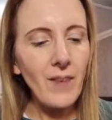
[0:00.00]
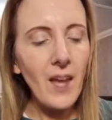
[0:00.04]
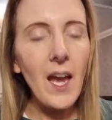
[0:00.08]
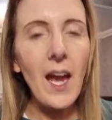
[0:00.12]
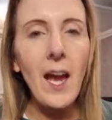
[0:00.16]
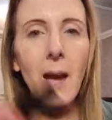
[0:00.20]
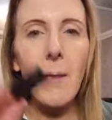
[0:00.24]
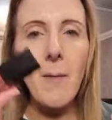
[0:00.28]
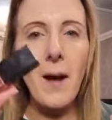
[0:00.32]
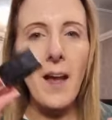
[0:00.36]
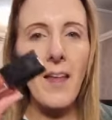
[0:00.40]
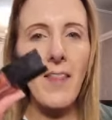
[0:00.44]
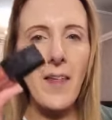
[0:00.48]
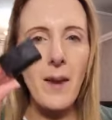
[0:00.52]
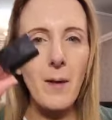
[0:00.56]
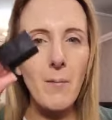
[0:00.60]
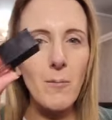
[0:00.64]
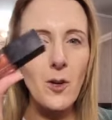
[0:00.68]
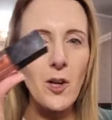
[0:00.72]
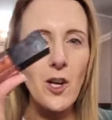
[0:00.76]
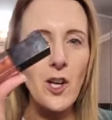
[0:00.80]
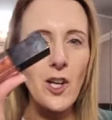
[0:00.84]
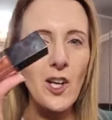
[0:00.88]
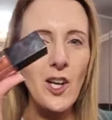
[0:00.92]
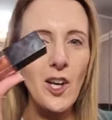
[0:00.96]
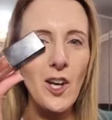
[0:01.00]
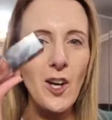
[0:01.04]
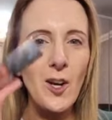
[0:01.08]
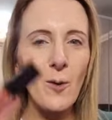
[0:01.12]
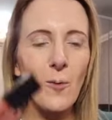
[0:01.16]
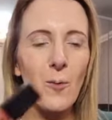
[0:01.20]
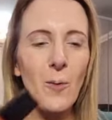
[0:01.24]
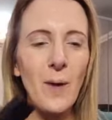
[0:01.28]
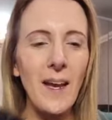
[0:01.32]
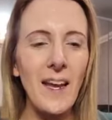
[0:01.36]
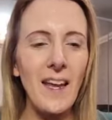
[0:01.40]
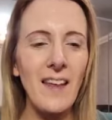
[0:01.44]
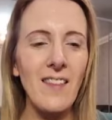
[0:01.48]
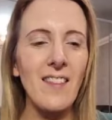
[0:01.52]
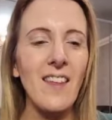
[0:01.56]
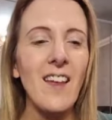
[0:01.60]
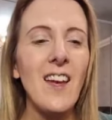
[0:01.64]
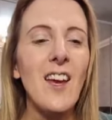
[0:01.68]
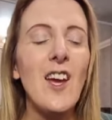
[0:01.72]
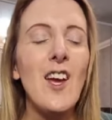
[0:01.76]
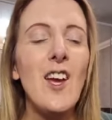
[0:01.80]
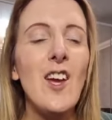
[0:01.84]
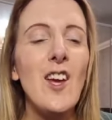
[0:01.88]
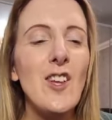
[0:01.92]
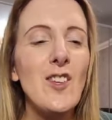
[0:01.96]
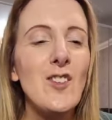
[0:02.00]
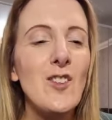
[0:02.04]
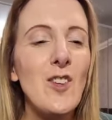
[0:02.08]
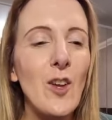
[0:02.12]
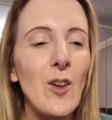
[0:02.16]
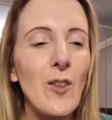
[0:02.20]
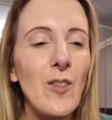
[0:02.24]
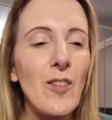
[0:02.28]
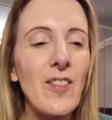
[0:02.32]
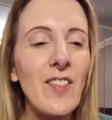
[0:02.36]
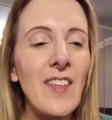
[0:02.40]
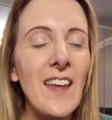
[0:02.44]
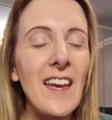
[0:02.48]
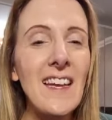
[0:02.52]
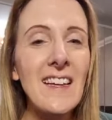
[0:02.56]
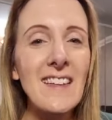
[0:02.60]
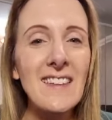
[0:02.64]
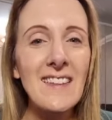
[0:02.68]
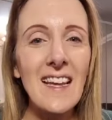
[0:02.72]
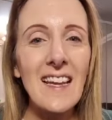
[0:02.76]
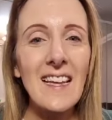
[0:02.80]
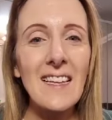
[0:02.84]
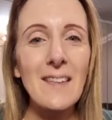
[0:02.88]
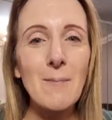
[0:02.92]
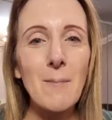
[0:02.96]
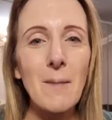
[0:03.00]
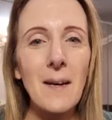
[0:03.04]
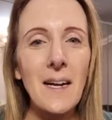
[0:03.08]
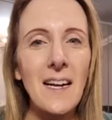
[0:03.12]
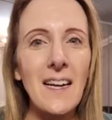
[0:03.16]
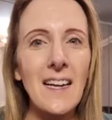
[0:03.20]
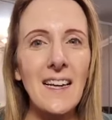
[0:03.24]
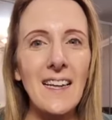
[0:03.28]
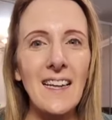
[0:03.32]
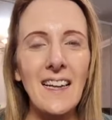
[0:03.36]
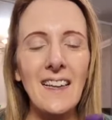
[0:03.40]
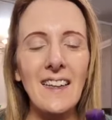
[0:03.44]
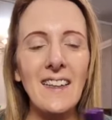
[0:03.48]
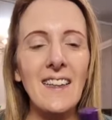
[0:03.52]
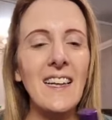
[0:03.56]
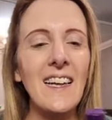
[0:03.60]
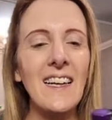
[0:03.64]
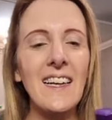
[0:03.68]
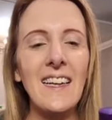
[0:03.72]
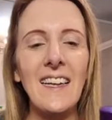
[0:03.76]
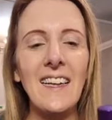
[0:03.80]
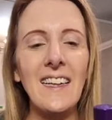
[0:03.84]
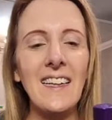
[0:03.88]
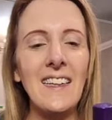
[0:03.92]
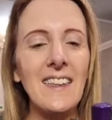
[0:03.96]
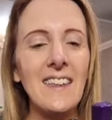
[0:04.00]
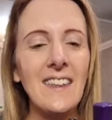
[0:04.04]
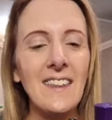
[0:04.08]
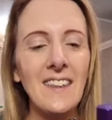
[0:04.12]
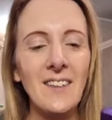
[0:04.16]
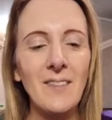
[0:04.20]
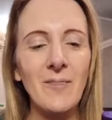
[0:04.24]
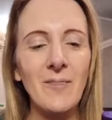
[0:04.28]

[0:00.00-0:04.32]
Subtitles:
And then I'm going to go with, so this is my like